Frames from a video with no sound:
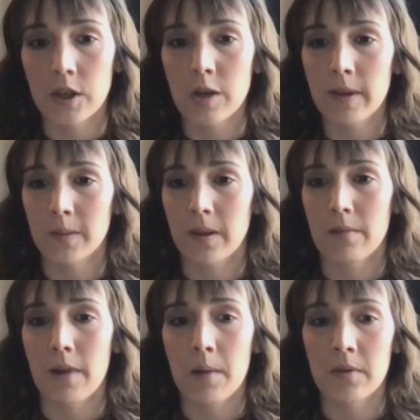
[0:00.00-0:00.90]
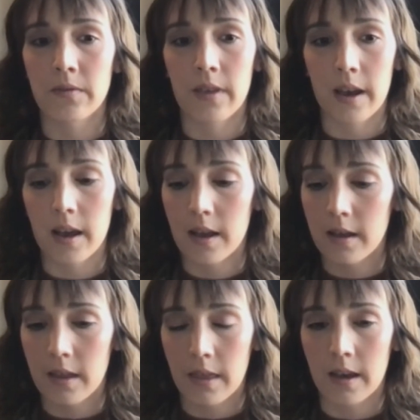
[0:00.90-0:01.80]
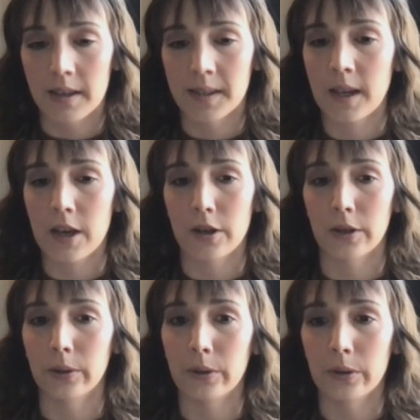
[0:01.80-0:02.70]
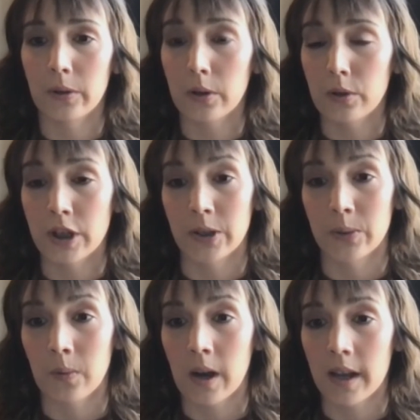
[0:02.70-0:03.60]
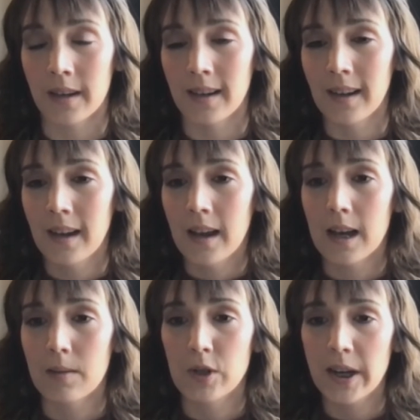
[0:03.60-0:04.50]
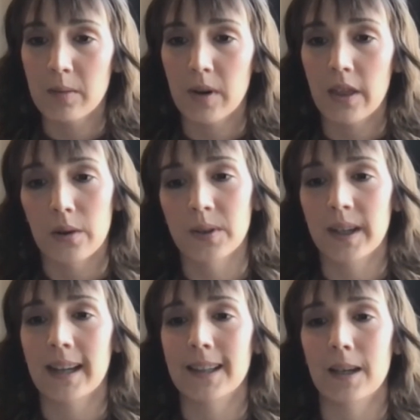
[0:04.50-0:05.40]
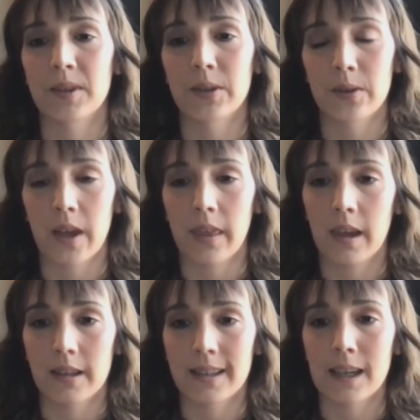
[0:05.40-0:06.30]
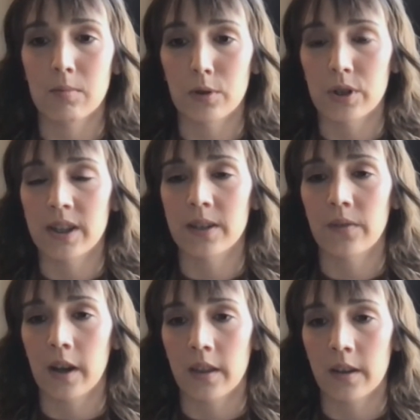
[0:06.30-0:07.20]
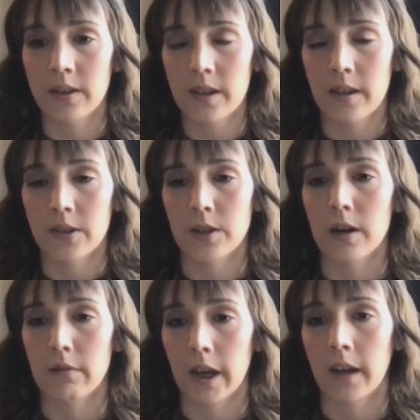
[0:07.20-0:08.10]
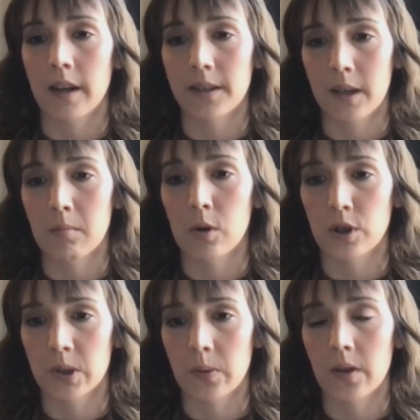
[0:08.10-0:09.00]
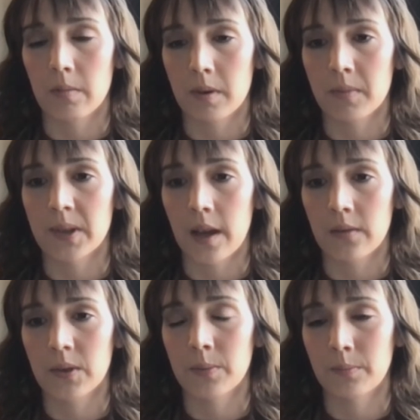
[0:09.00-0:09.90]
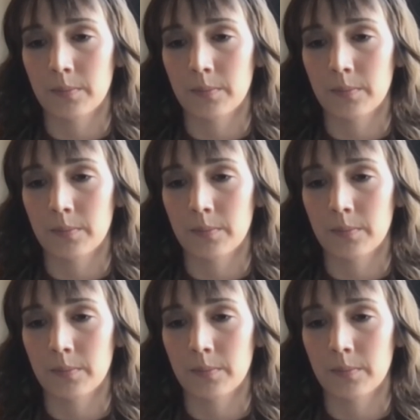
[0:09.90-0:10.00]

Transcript: She must be the mom of the the skier who who just won." Um, trying to bring those concepts in so that they can see emotions of others and then start recognizing emotions within themselves.